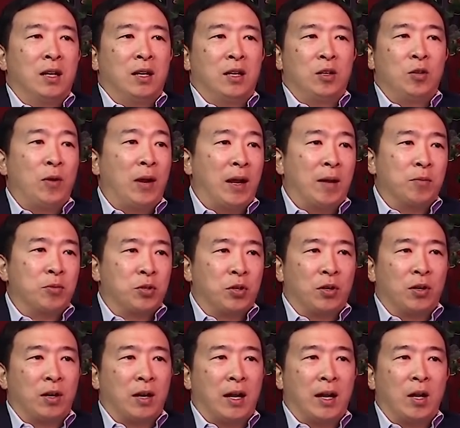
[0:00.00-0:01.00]
New
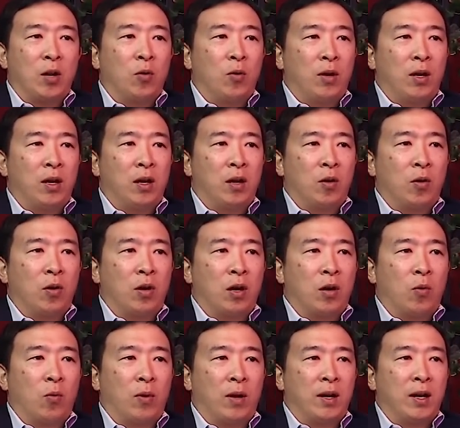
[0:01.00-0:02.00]
Hampshire or Iowa or, or
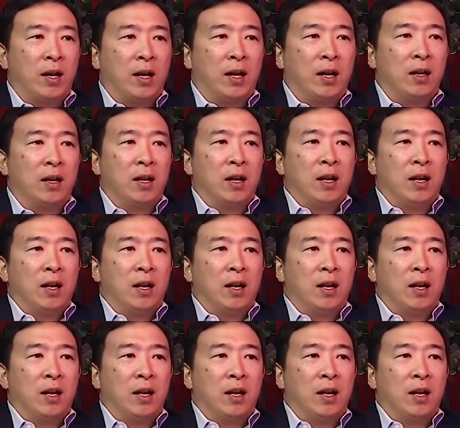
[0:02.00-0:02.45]
whatnot,